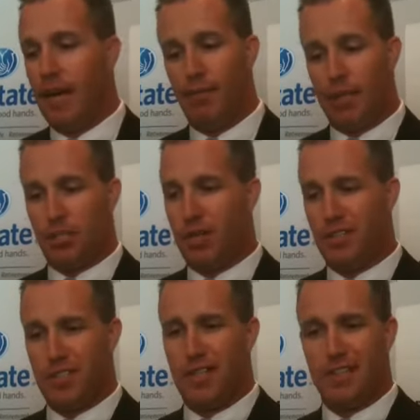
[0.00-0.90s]
I'm not trying to
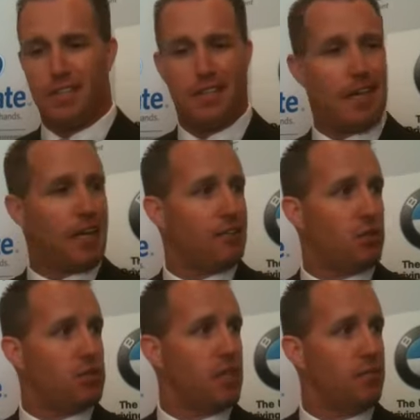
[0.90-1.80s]
say that's a negative
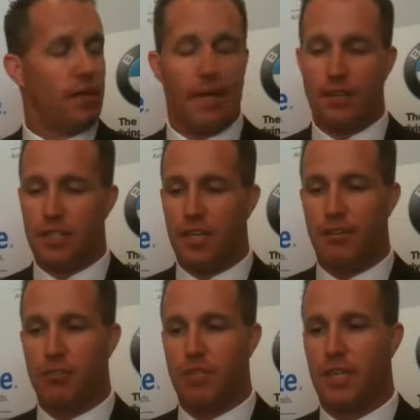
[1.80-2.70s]
towards anybody else. Hey,
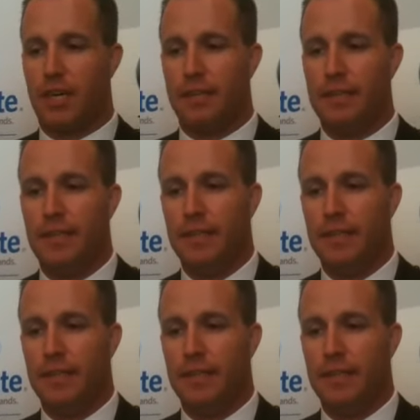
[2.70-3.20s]
everybody's got a